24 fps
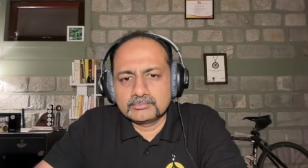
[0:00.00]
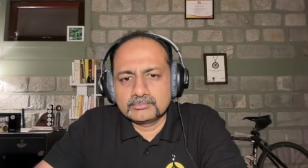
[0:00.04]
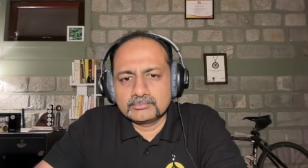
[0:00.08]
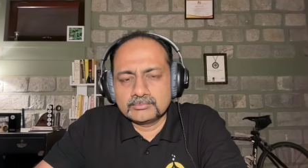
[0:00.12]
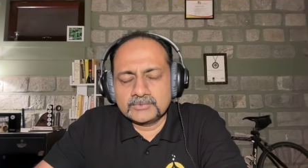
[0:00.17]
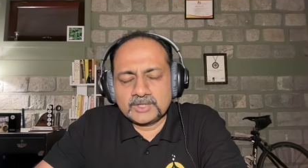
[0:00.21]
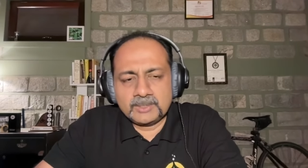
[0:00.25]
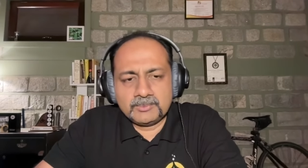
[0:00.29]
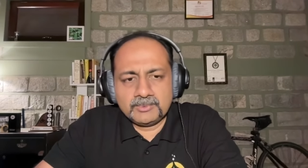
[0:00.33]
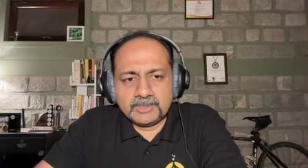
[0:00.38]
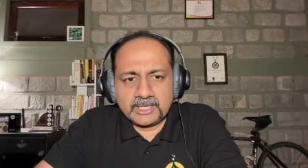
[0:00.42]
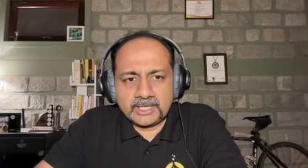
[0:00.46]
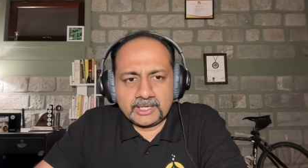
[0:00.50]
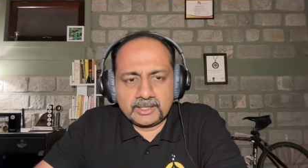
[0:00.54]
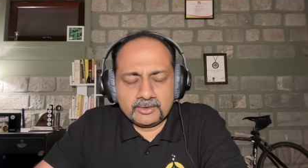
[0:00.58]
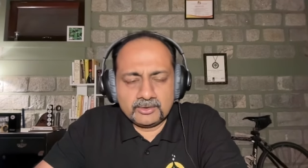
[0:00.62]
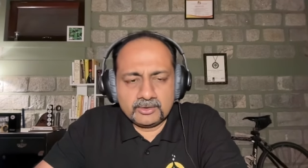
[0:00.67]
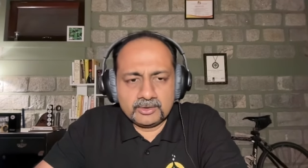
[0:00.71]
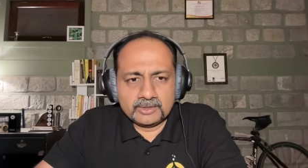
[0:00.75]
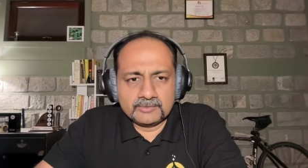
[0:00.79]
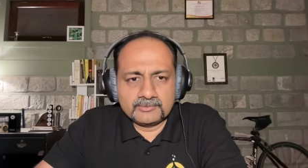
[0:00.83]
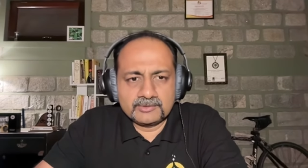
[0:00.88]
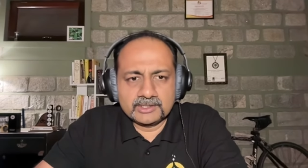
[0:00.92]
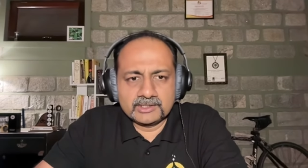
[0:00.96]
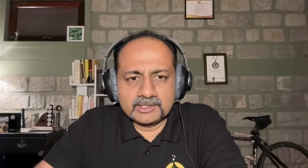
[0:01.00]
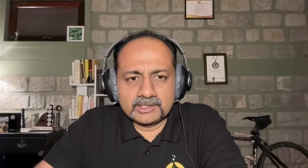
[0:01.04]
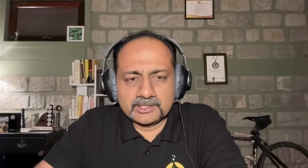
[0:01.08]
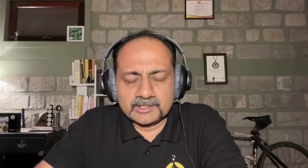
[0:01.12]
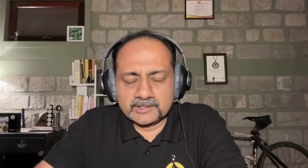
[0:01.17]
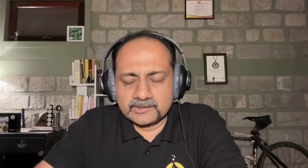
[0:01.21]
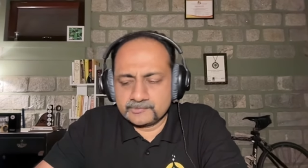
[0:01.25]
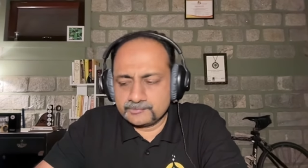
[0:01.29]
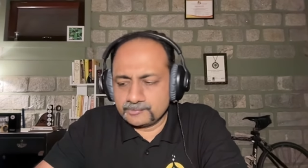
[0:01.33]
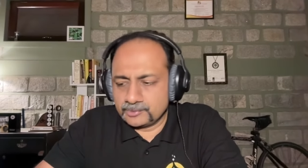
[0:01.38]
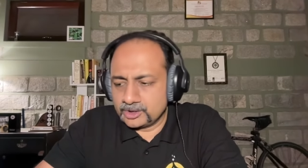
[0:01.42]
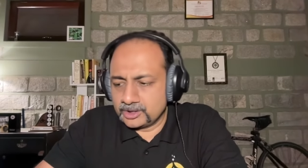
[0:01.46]
But I don't know if they'll
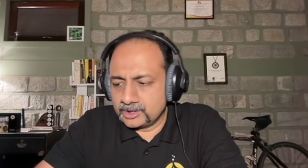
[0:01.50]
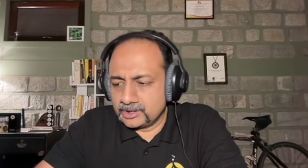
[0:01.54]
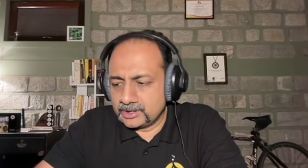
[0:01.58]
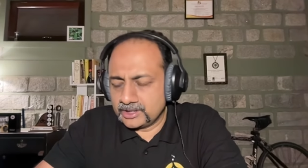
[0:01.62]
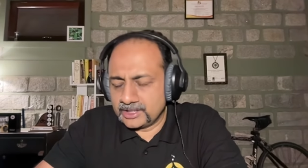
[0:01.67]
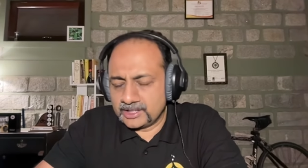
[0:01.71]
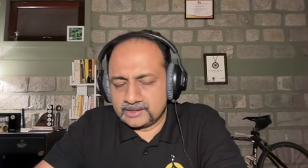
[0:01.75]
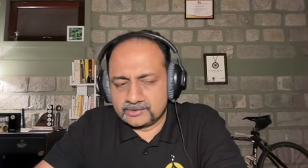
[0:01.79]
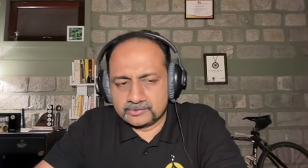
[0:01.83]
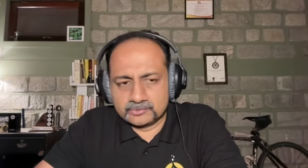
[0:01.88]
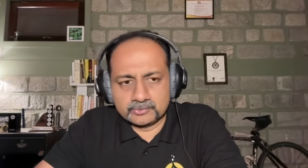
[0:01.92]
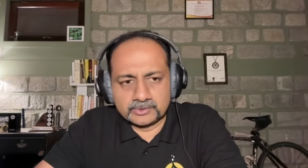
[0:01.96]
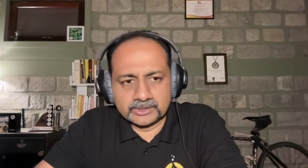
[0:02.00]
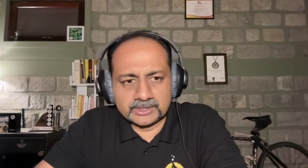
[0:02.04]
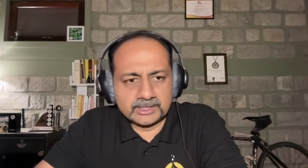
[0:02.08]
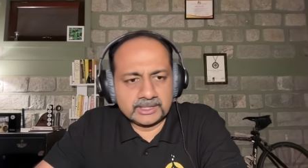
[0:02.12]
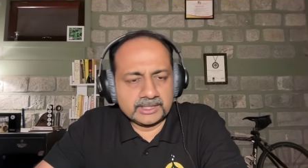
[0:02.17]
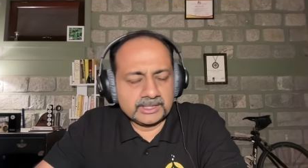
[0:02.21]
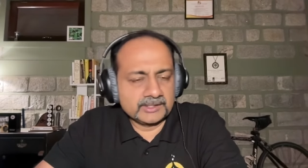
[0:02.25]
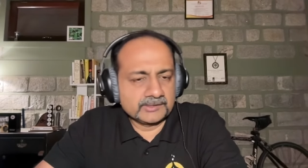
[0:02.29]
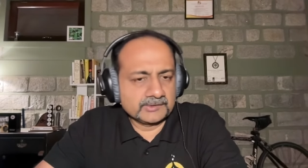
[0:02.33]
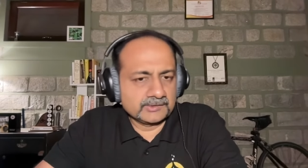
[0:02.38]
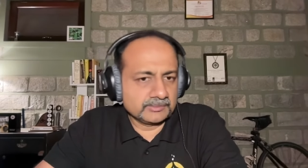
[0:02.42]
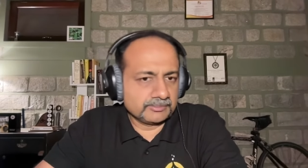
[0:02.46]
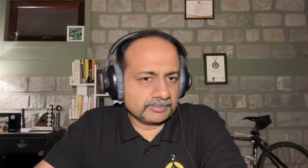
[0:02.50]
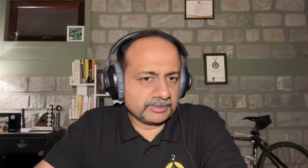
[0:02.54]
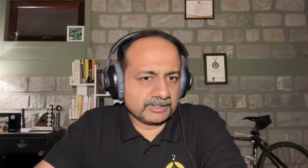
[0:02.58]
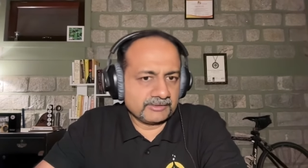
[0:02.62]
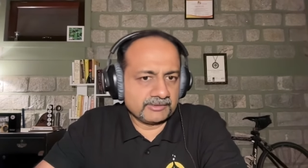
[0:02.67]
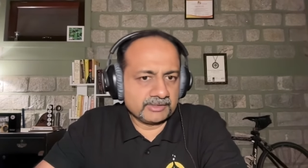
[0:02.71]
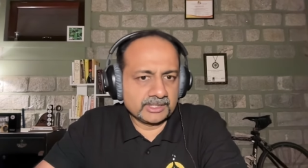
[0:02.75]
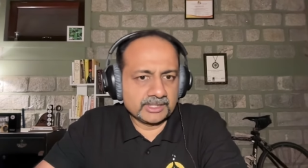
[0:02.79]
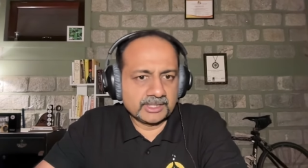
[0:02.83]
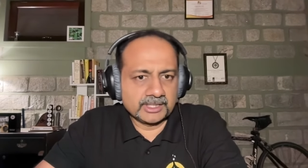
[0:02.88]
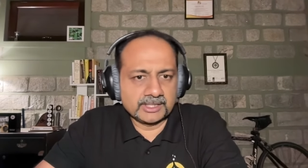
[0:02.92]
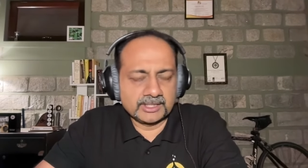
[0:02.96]
respond as quickly as the
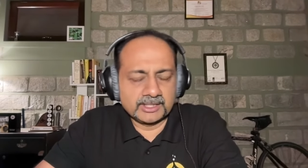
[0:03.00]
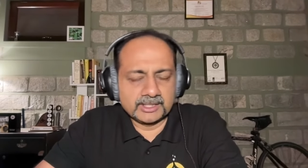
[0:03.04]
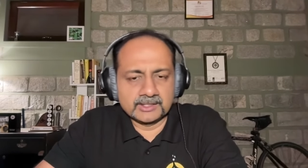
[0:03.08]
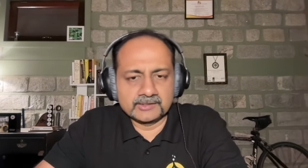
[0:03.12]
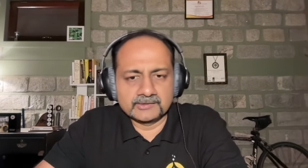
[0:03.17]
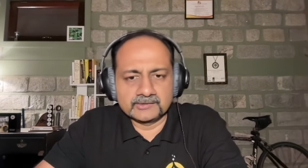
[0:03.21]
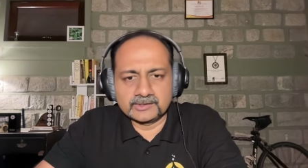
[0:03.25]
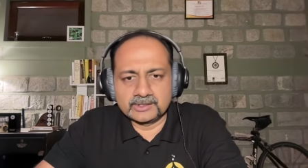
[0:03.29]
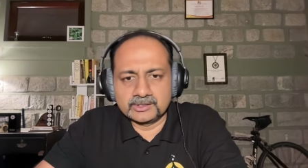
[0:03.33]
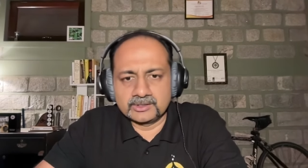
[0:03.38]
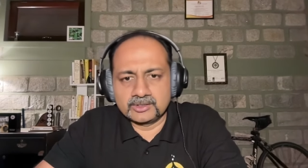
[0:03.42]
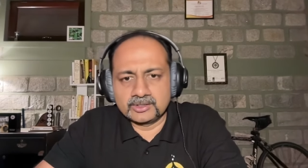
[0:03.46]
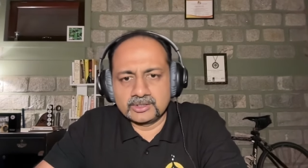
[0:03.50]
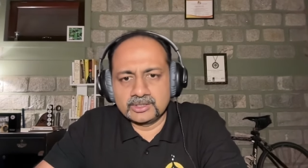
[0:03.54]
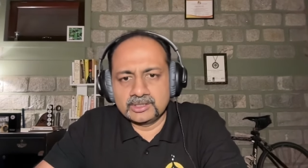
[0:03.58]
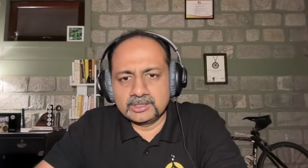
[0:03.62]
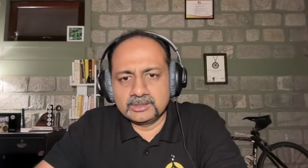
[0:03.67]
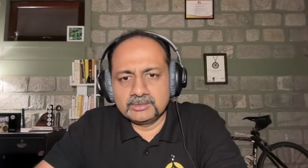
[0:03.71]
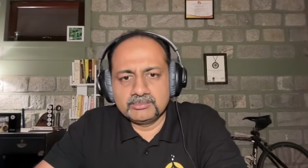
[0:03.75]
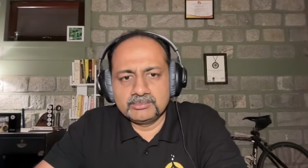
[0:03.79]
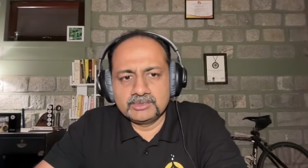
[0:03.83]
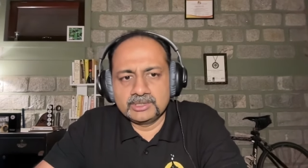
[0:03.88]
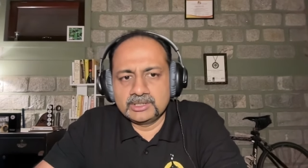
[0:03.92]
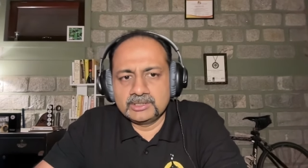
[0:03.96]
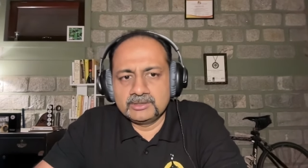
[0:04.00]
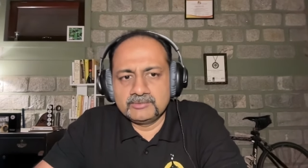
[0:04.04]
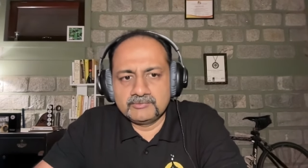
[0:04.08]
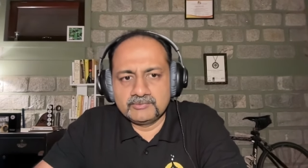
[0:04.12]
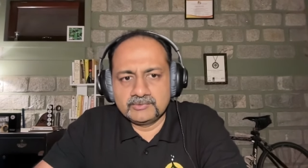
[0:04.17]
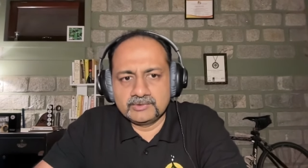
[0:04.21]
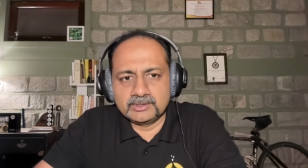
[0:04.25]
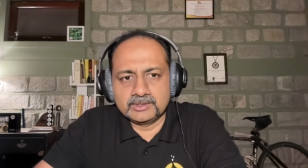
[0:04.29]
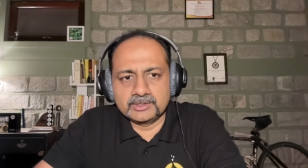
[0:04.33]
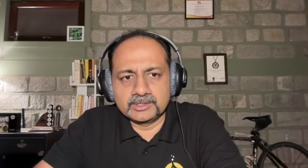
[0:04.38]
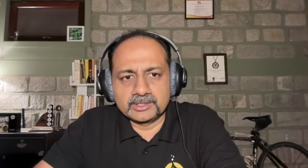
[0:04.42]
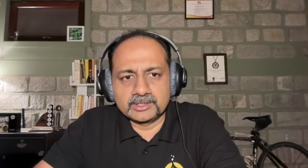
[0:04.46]
private guy does. I call him
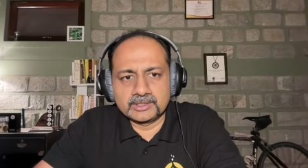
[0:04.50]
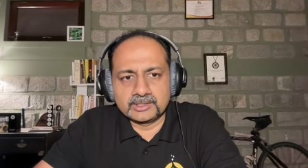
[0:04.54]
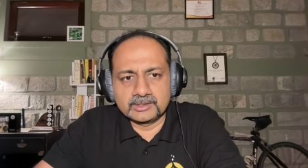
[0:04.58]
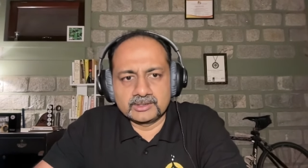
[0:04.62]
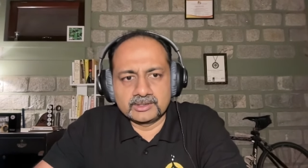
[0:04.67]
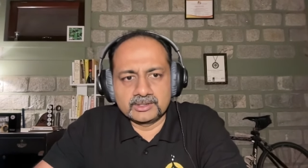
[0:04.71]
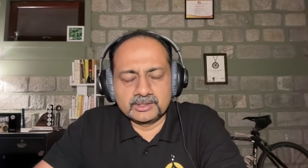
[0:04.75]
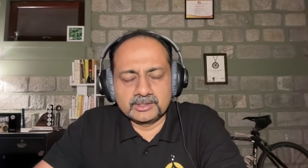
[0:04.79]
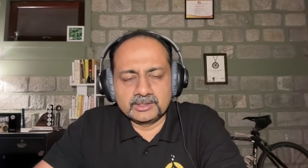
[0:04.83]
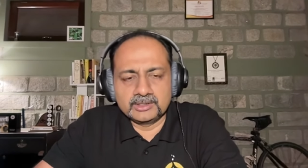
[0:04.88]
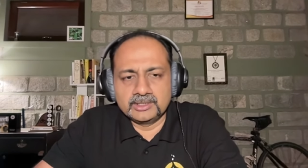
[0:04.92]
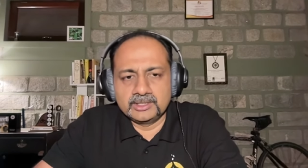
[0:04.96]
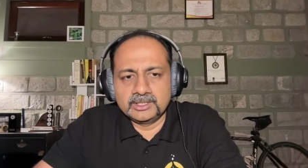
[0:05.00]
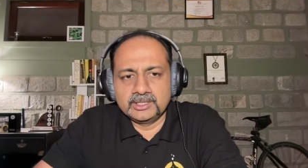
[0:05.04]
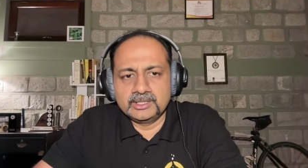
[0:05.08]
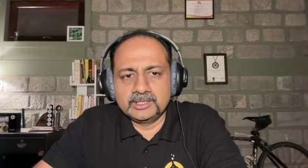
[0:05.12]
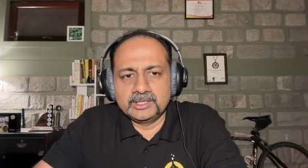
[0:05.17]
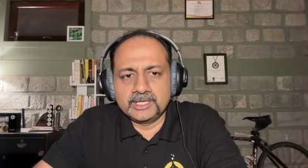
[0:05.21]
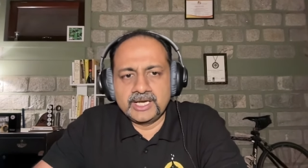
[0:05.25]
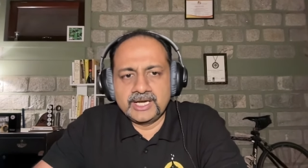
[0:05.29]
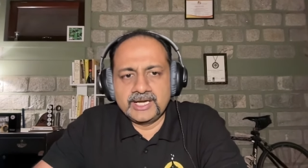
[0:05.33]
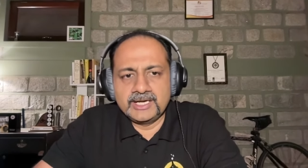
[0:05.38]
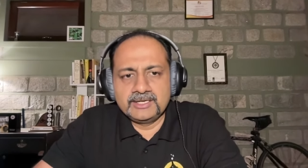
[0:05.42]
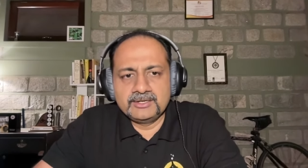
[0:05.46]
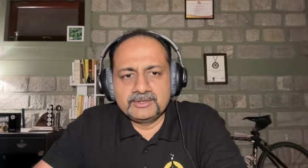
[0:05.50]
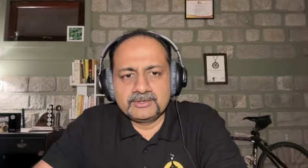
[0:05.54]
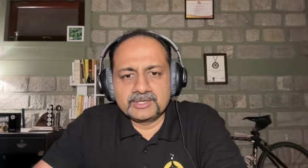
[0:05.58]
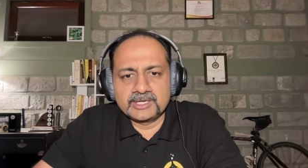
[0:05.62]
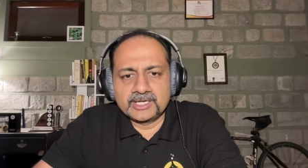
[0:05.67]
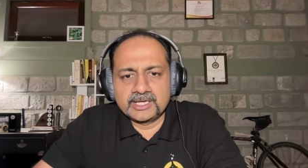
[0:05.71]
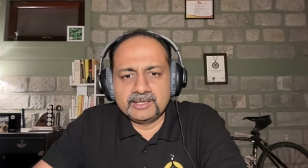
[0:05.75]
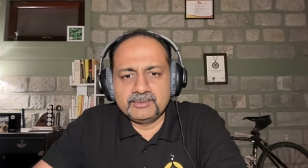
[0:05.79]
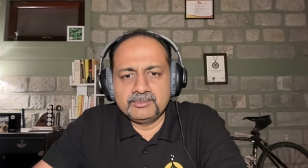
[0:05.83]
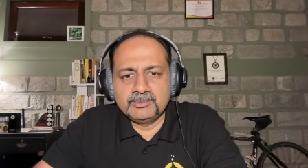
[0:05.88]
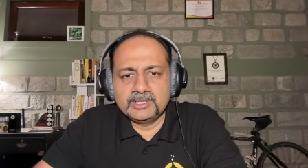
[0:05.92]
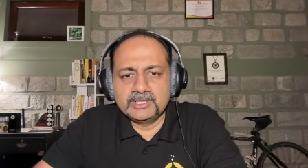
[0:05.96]
and in 8 to
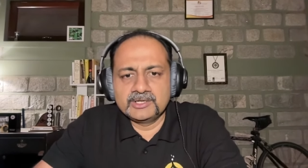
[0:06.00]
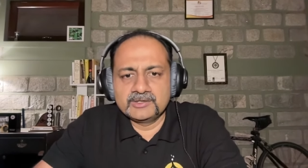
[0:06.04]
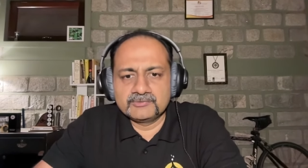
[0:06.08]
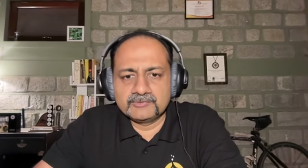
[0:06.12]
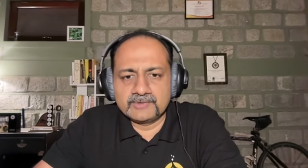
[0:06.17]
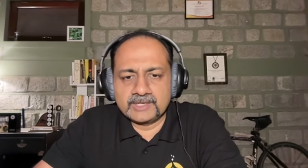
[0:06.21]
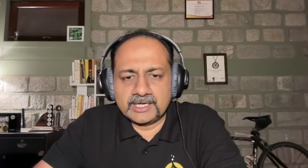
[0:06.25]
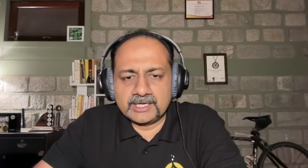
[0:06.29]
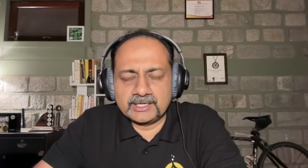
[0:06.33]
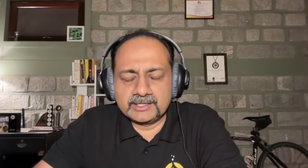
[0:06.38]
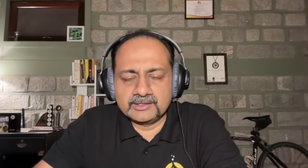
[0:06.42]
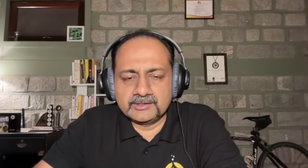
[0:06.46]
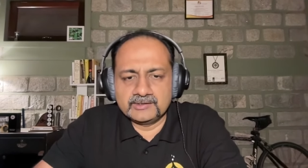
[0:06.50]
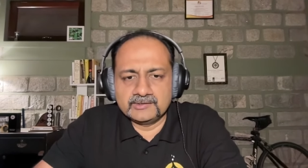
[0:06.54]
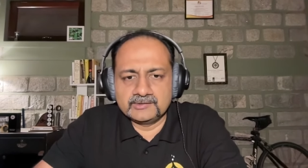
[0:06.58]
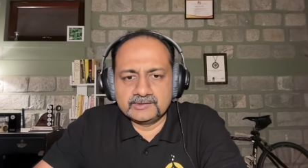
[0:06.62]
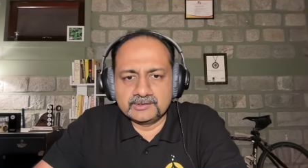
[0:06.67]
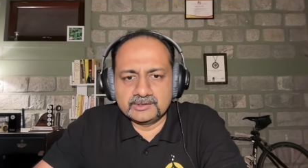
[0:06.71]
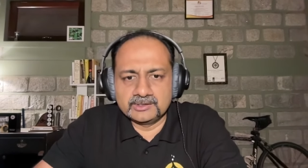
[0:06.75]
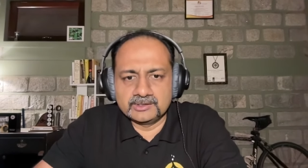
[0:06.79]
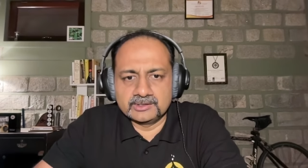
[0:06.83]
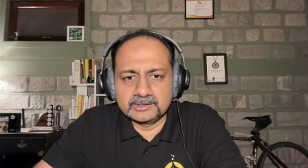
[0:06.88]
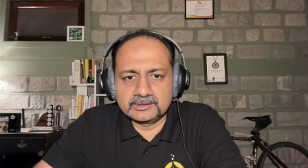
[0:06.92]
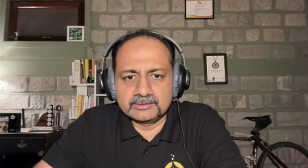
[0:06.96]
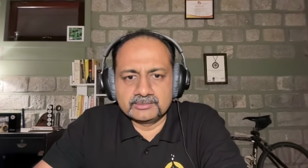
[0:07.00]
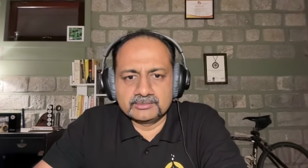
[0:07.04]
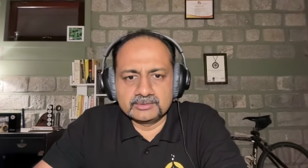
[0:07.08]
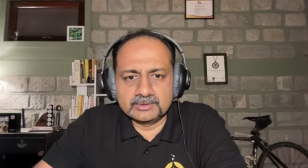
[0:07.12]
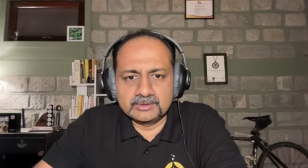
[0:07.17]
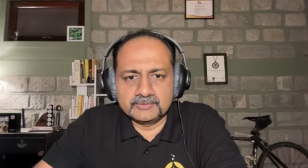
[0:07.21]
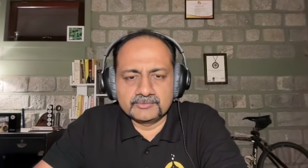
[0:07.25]
10 minutes flat, he's here.